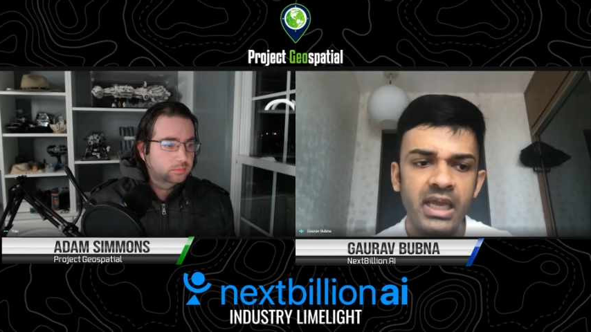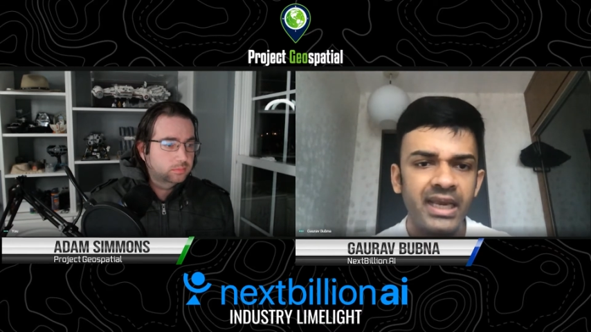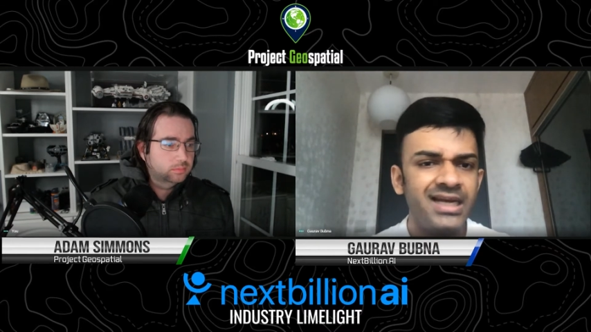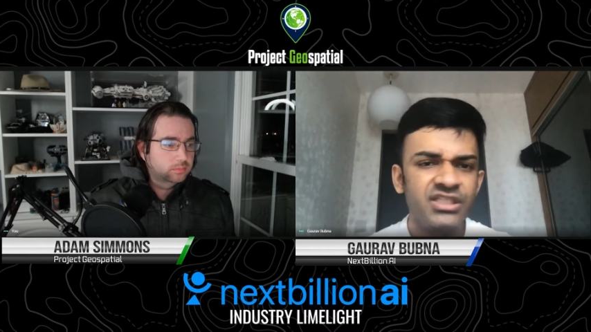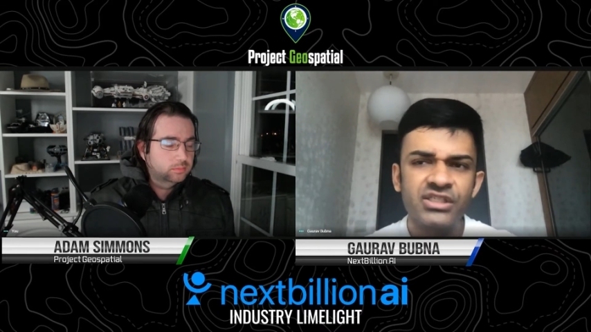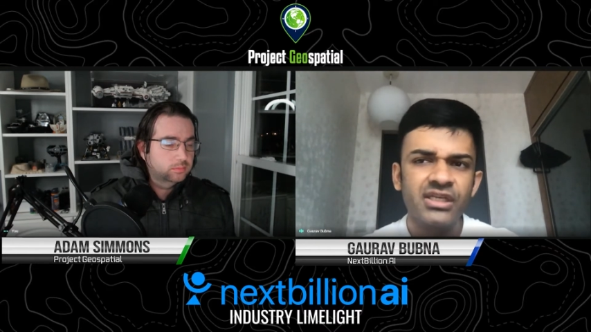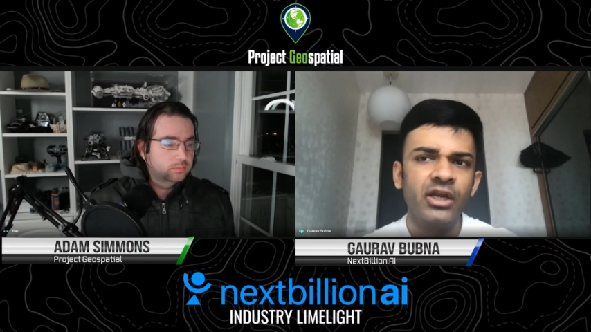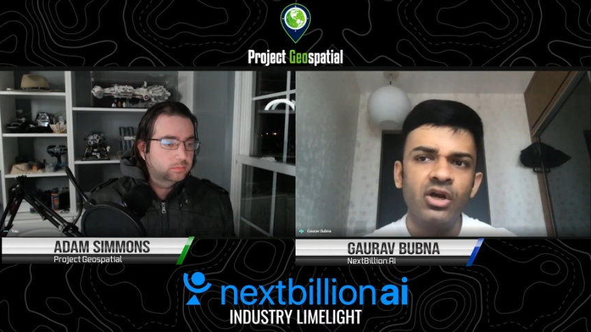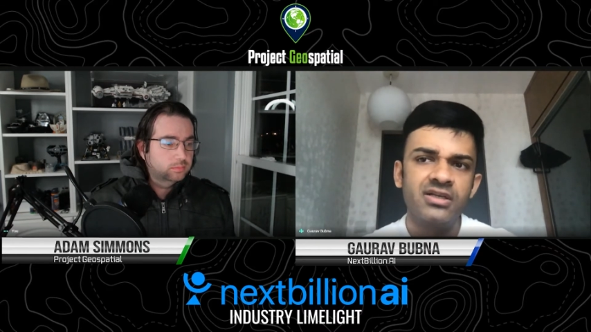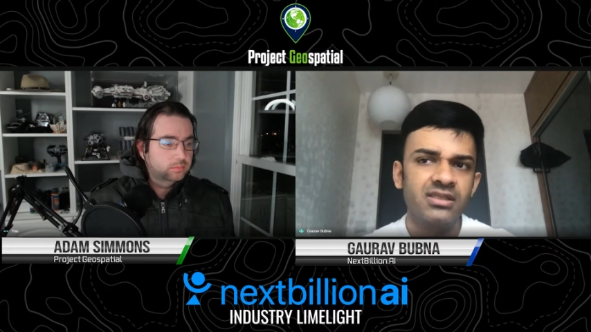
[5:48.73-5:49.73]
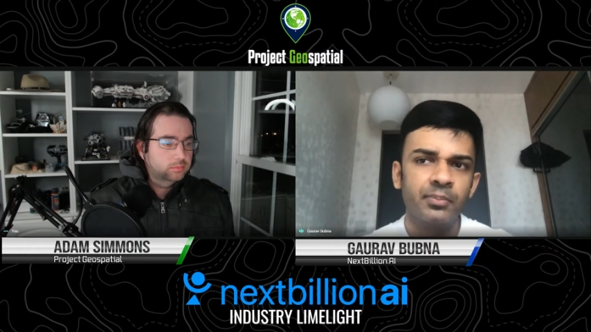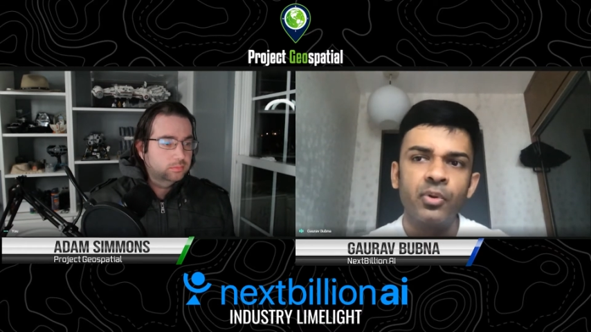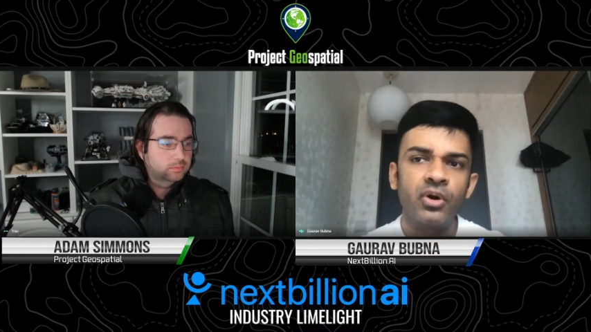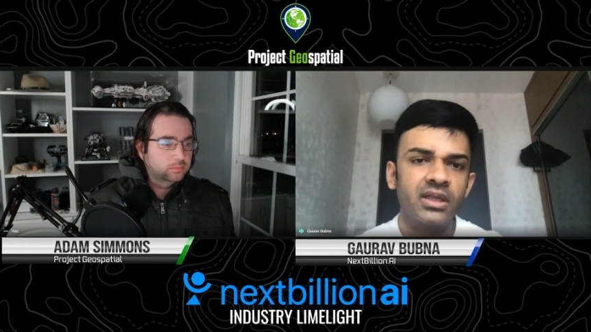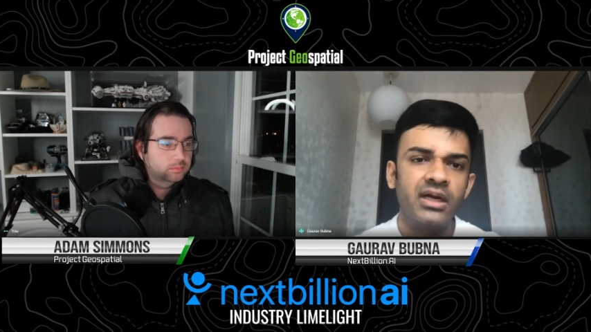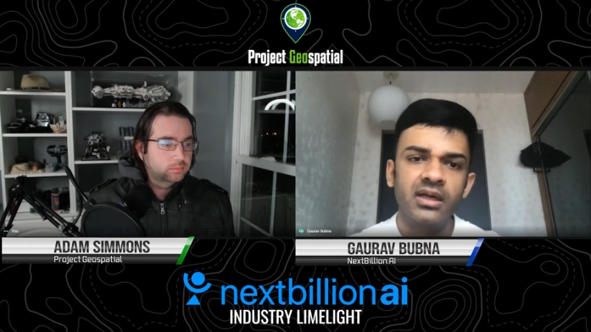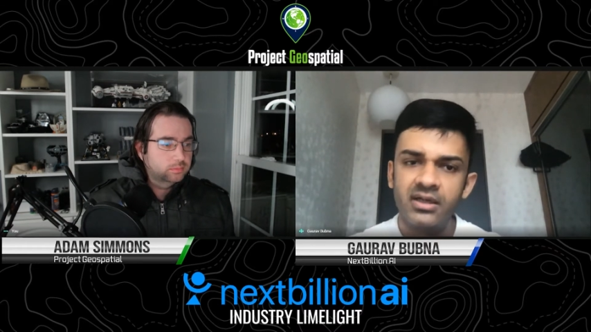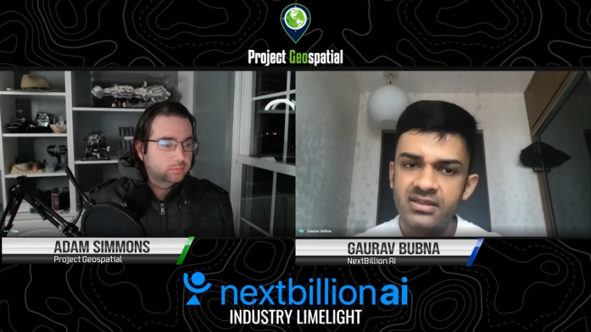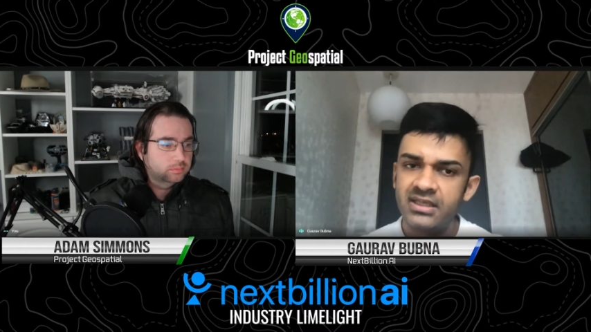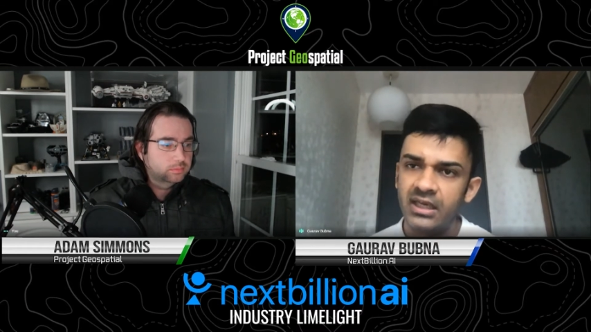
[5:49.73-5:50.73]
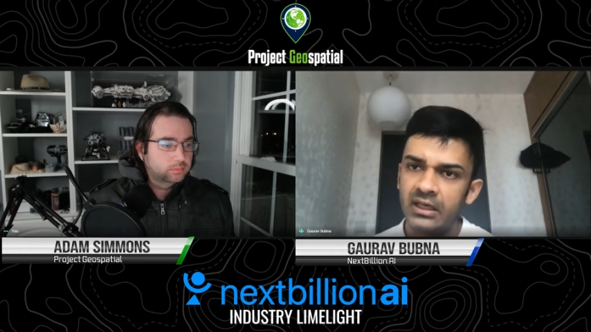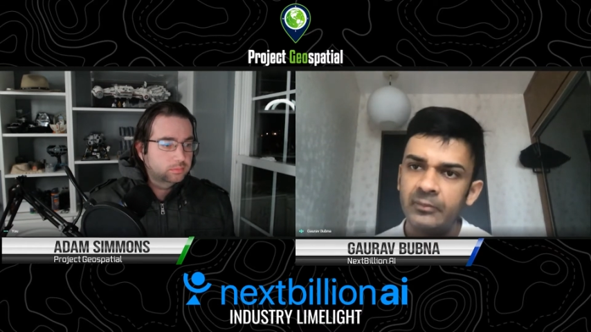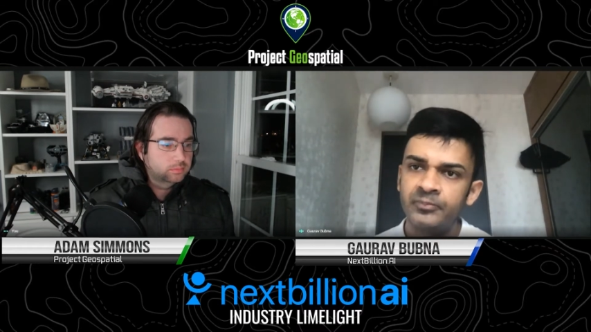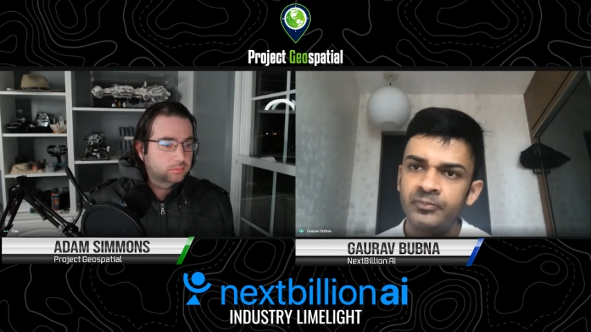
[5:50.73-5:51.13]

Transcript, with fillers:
Speaker 1: it just cannot support that kind of scale